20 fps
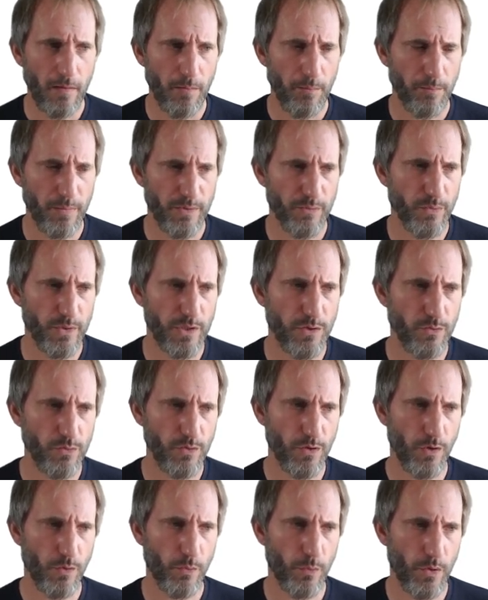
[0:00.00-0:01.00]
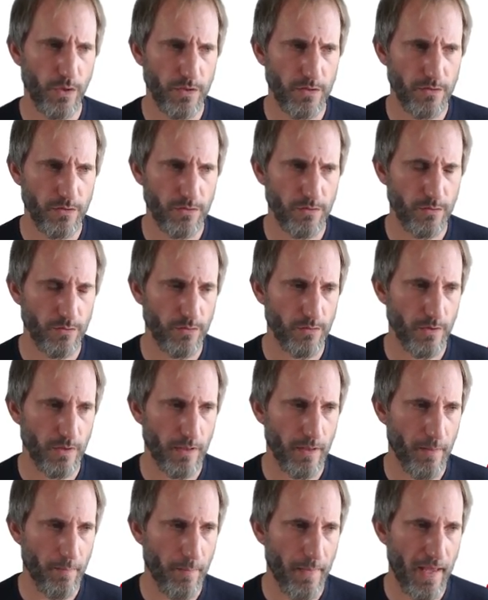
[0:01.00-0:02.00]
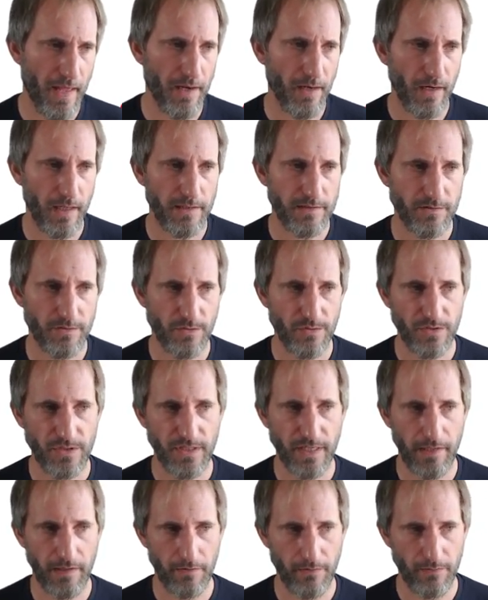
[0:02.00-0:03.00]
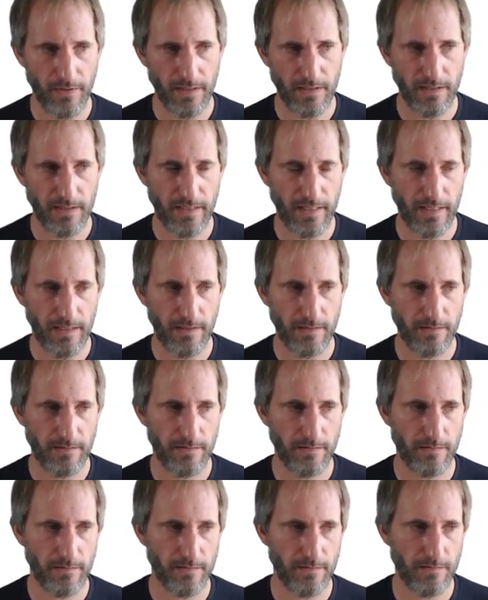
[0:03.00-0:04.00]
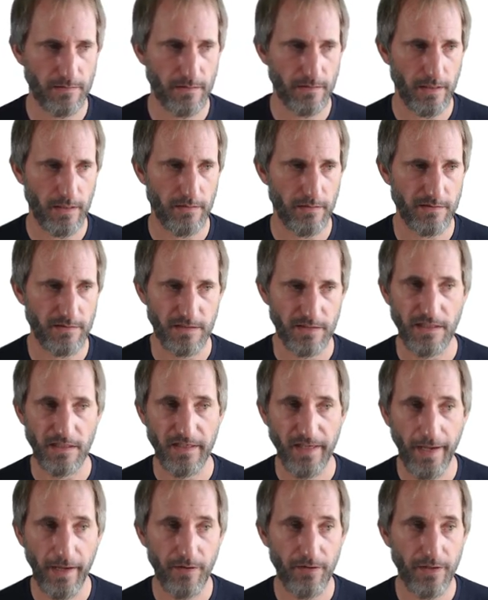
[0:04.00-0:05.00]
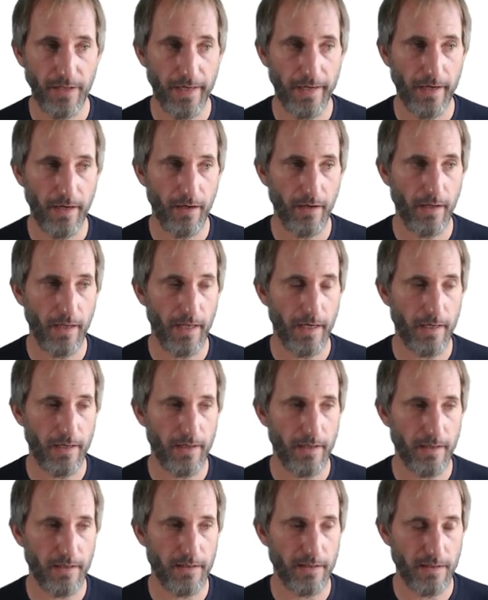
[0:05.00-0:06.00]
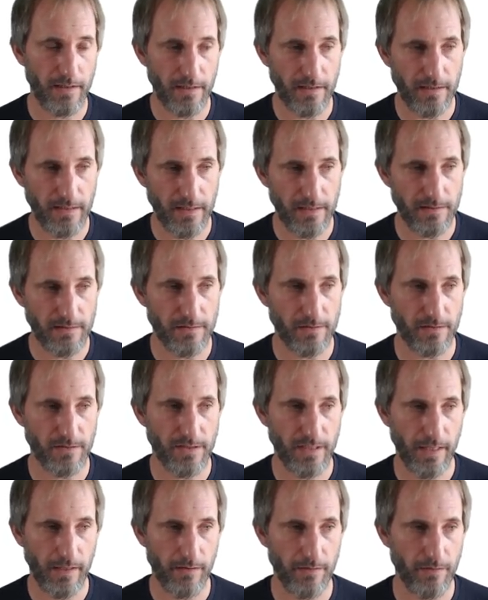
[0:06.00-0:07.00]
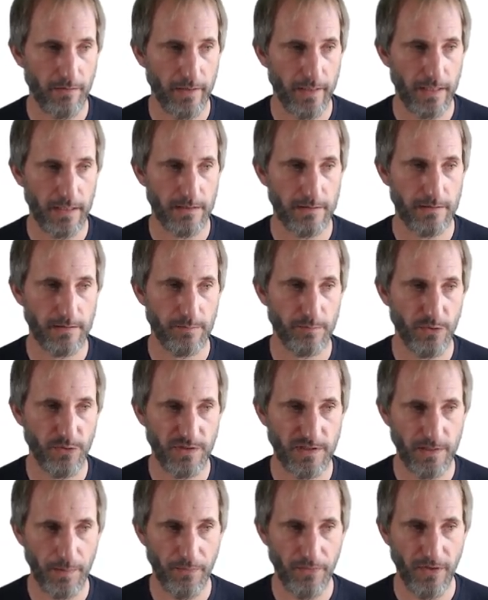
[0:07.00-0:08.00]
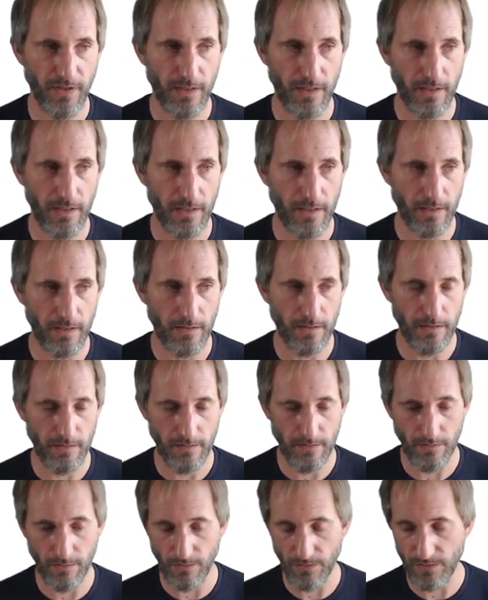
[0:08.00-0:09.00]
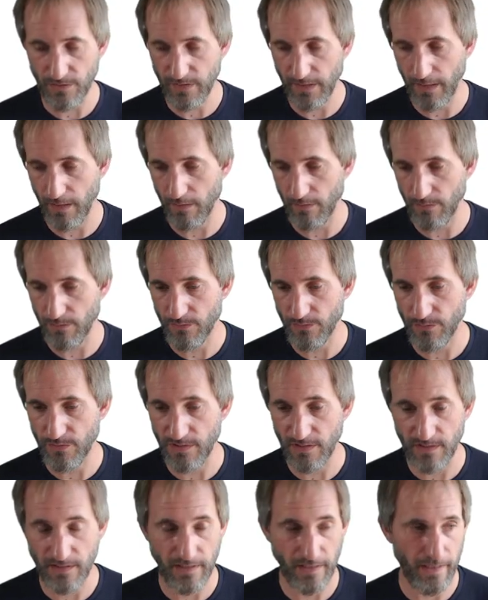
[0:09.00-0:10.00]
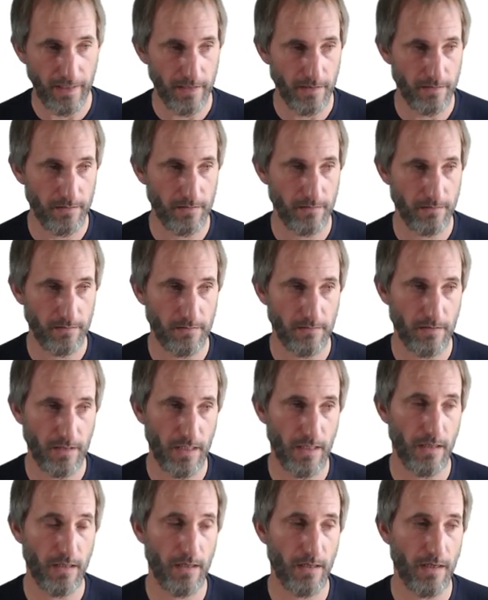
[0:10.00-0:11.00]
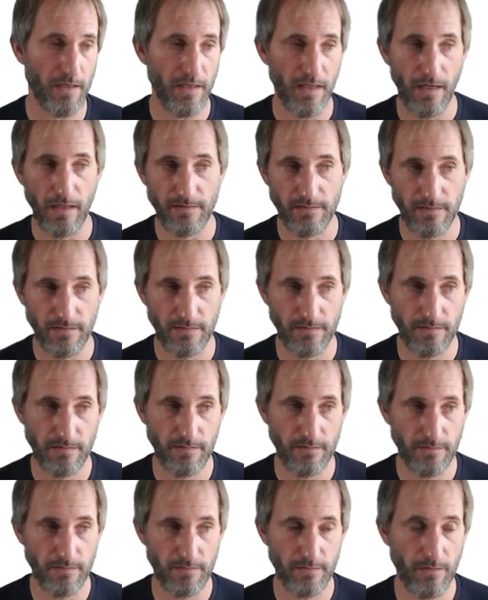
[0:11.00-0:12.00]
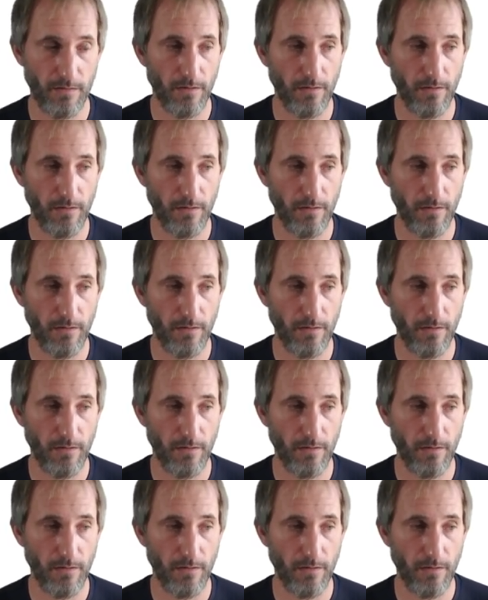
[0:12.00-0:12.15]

but we do not want to um, analyze the container in case there's an attacker there and, and in case the attacker has put something in the container to detect analysis